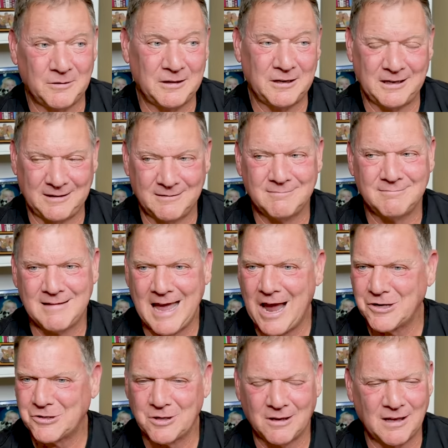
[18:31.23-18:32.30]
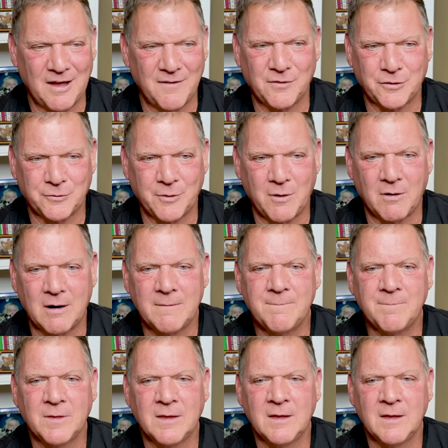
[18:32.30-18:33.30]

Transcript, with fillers: really national level thrower.